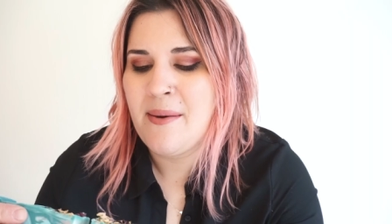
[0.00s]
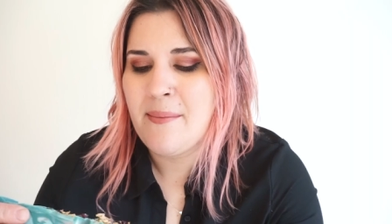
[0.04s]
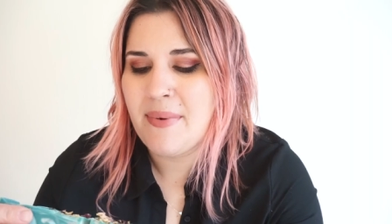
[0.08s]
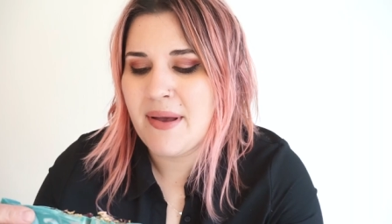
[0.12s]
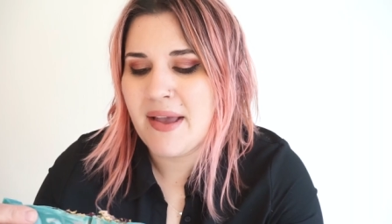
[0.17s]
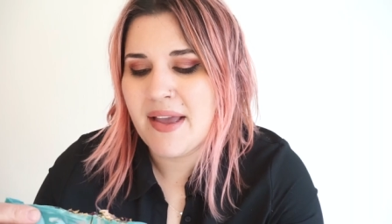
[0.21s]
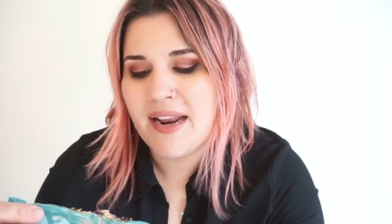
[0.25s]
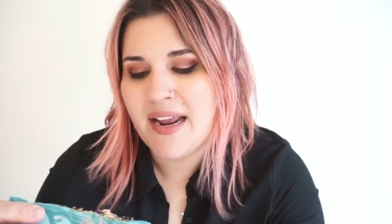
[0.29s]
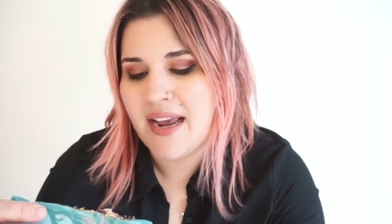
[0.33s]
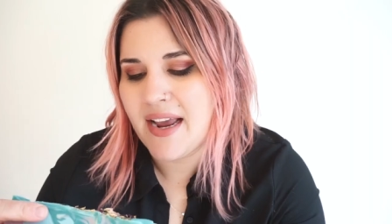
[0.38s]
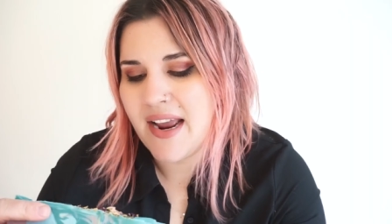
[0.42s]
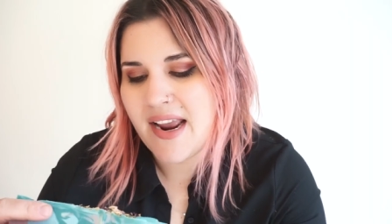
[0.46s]

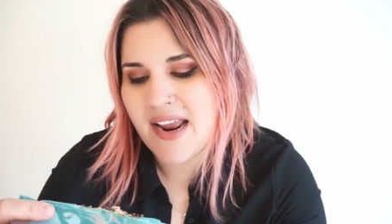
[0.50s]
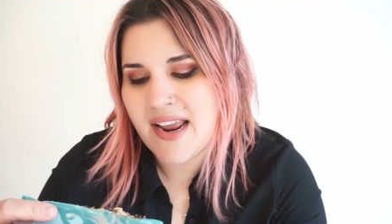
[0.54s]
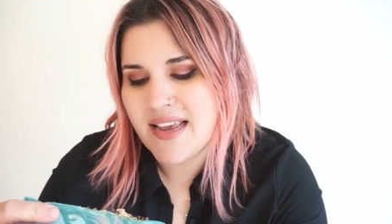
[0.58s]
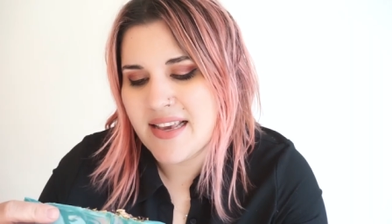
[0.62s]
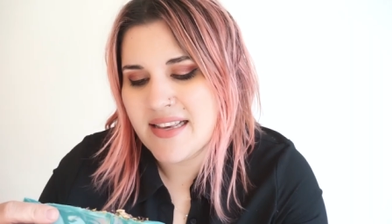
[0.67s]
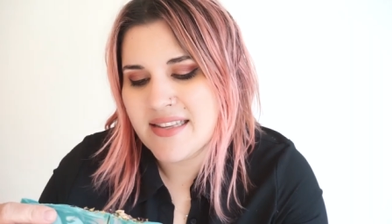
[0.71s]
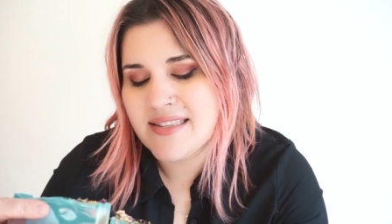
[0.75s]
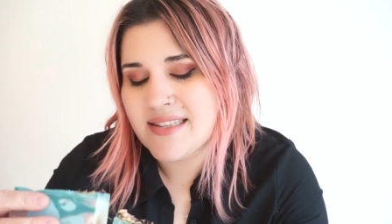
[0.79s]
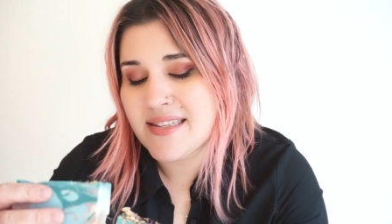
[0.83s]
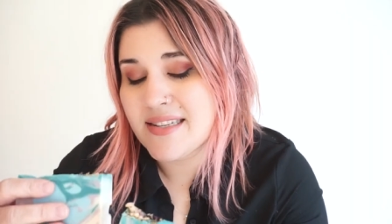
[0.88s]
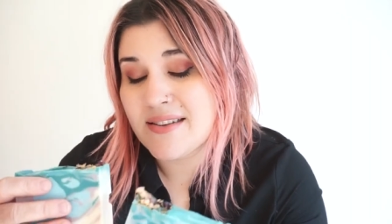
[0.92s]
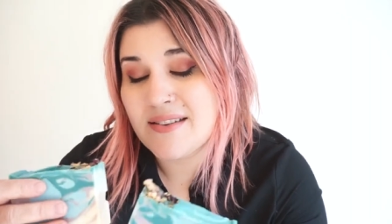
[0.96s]
But
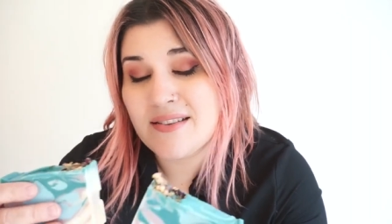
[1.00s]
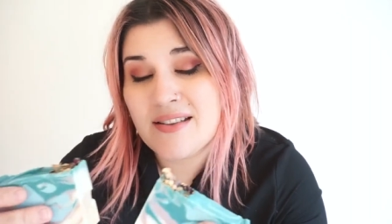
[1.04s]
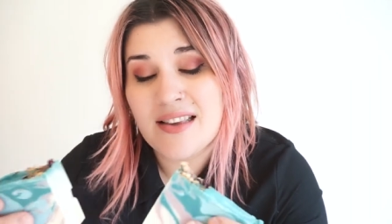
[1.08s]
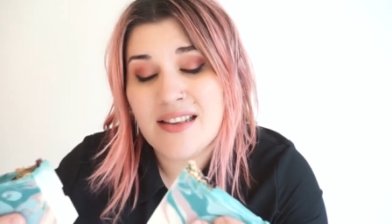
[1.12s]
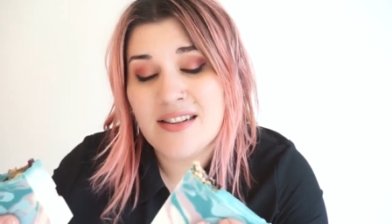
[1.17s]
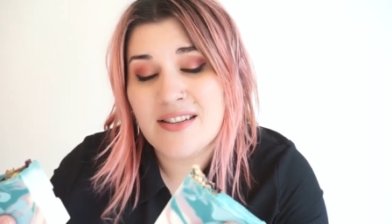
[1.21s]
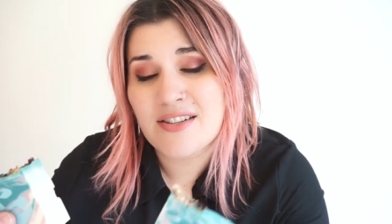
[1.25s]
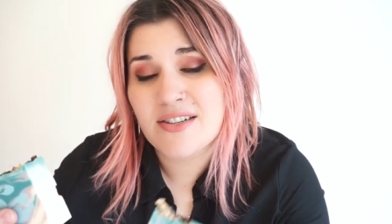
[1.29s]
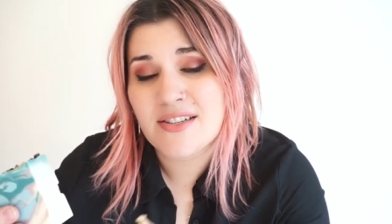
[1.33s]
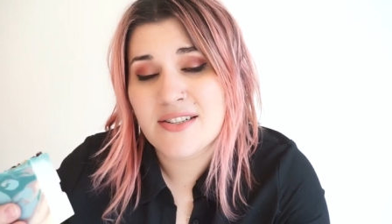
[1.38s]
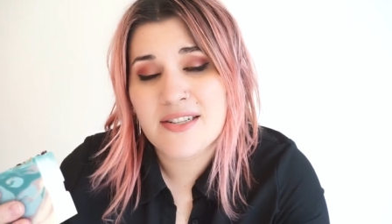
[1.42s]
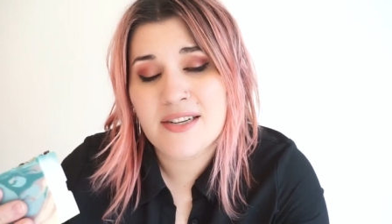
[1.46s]

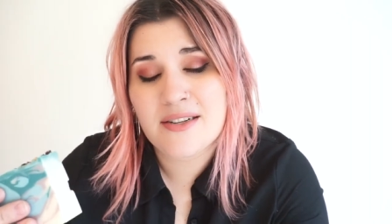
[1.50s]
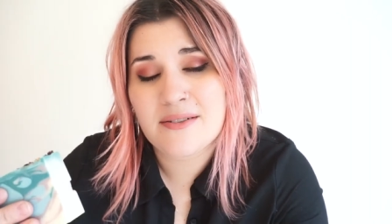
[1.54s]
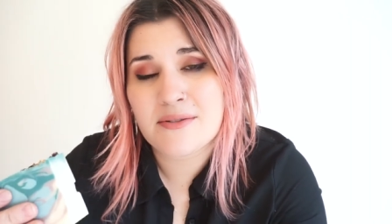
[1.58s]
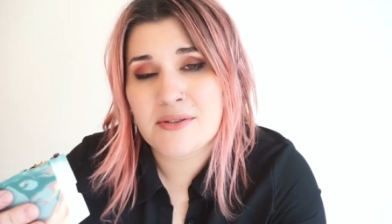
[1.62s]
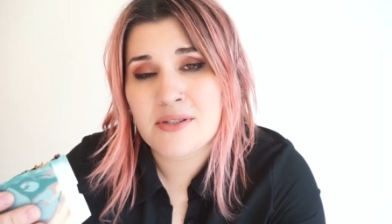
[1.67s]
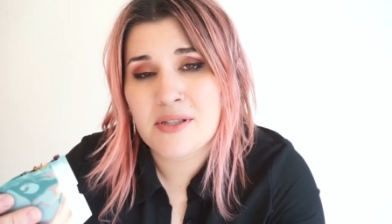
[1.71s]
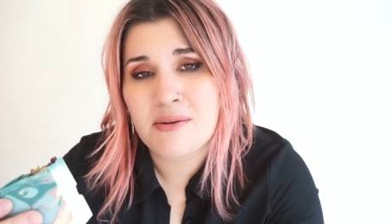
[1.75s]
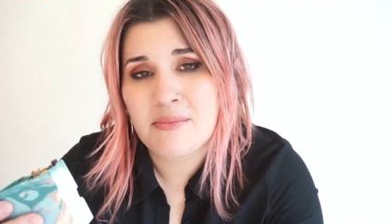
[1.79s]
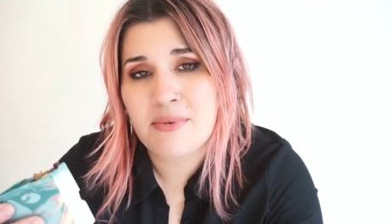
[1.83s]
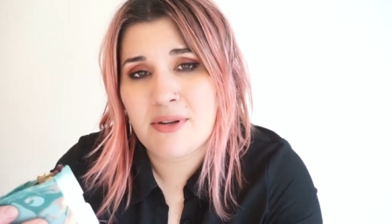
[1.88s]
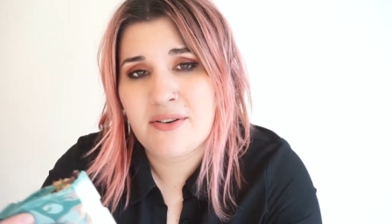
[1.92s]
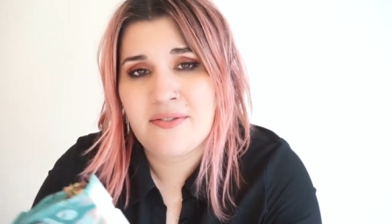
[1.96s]
it turned out
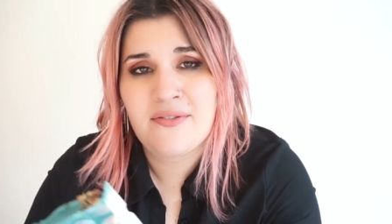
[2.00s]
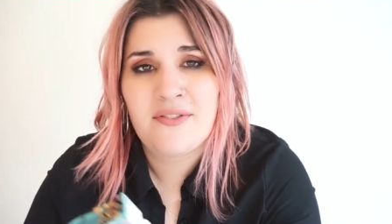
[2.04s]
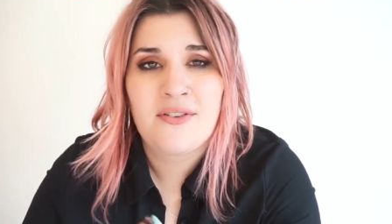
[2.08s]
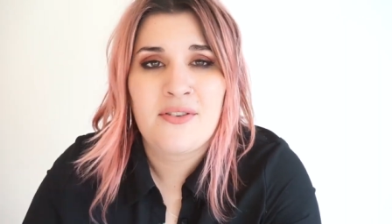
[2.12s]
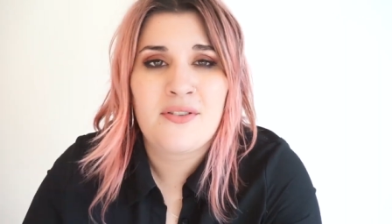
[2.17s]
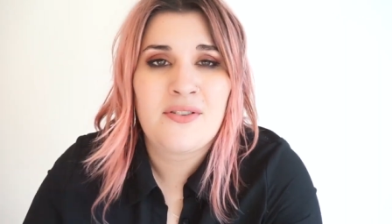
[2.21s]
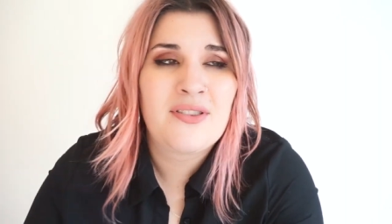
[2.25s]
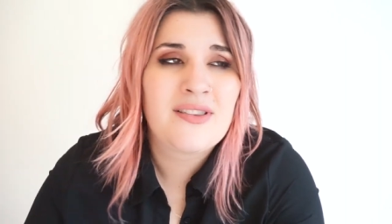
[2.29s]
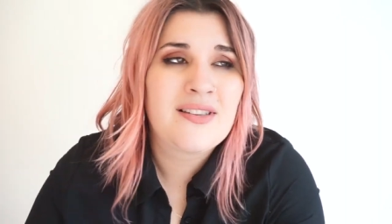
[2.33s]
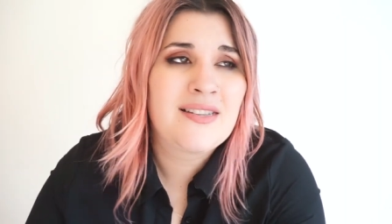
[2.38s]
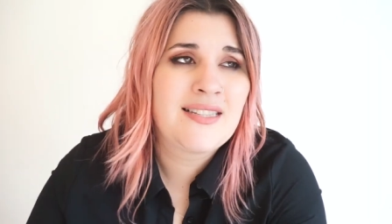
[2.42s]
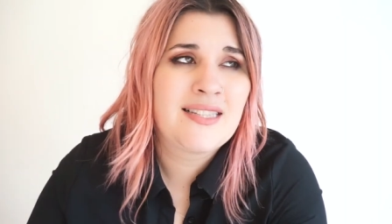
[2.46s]
really
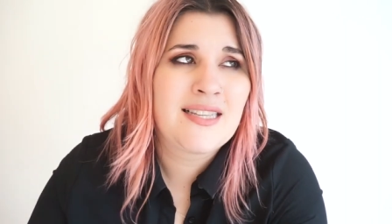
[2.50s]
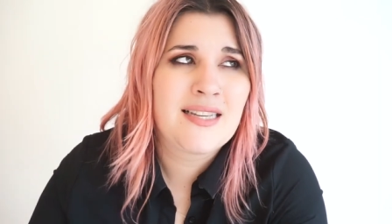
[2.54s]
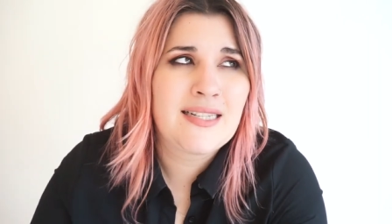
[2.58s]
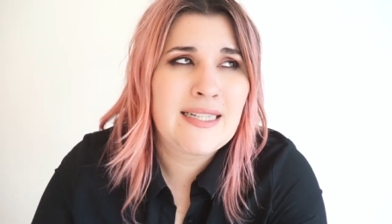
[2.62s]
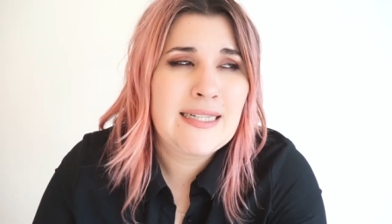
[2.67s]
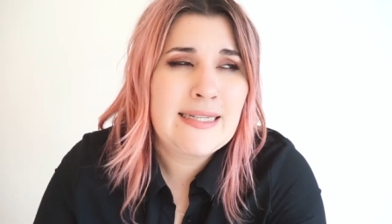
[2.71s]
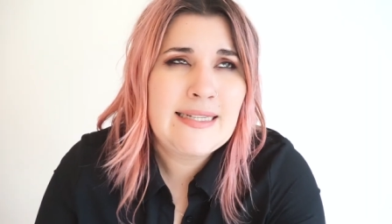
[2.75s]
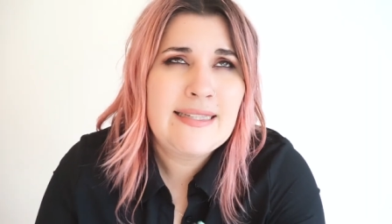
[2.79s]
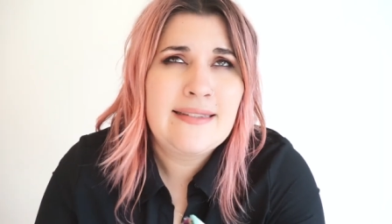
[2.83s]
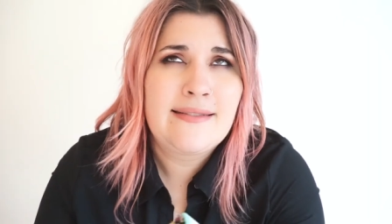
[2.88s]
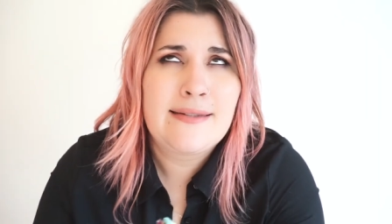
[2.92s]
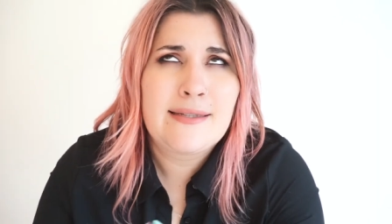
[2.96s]
beautiful. The scent
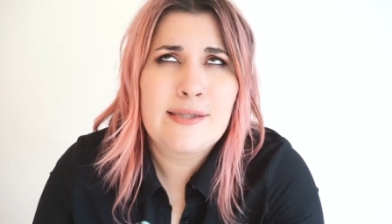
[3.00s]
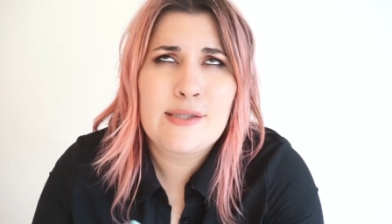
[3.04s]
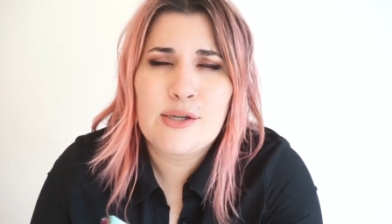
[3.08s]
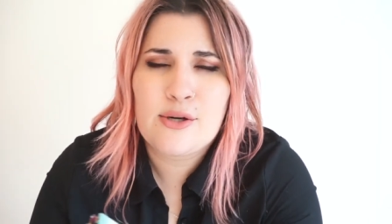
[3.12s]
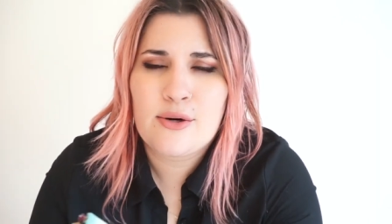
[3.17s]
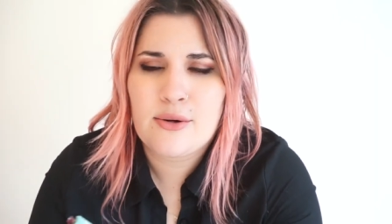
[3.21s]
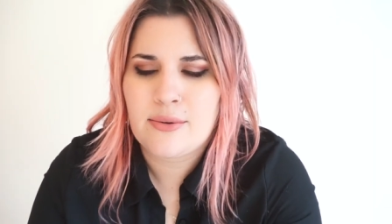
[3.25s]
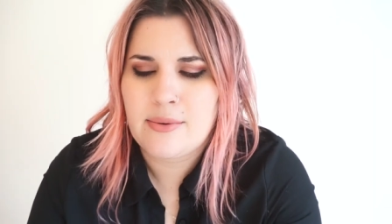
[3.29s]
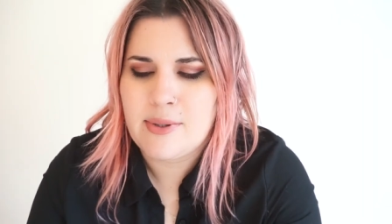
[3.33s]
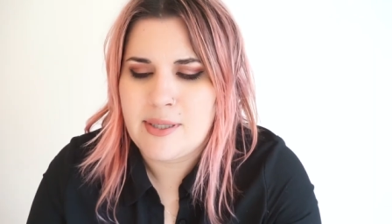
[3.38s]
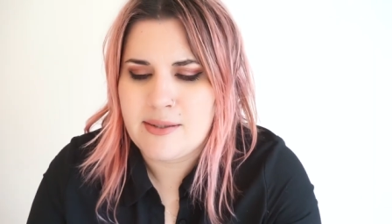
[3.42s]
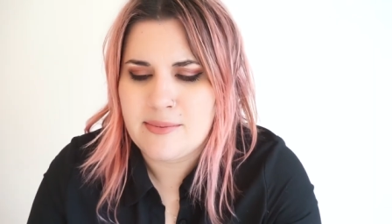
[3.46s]
is
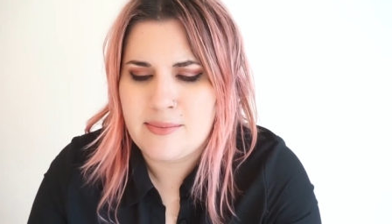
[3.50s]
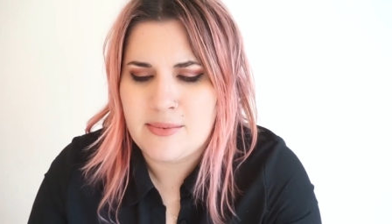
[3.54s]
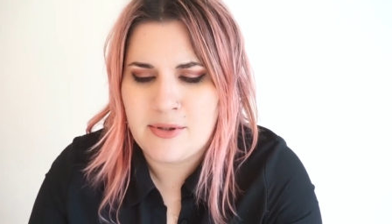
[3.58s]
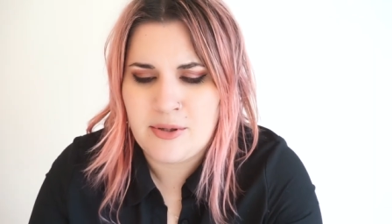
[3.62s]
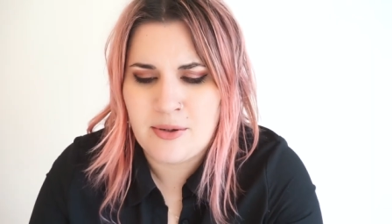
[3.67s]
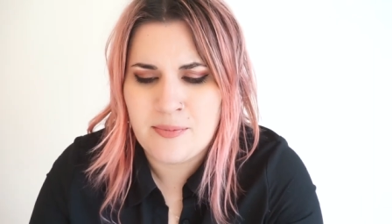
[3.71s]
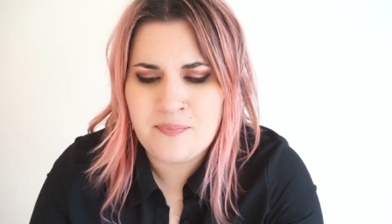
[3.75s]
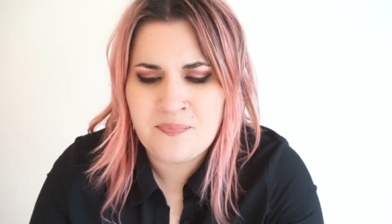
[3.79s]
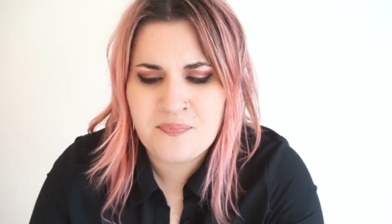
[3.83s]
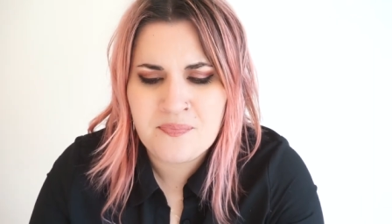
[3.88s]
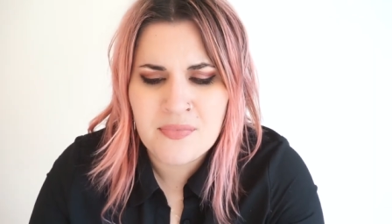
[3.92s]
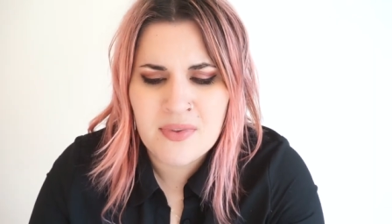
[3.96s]

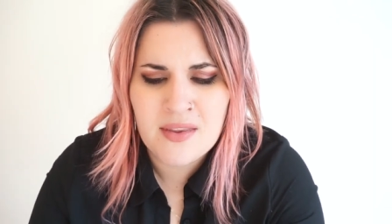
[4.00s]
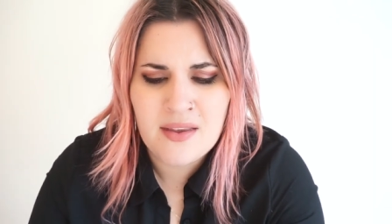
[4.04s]
incredible.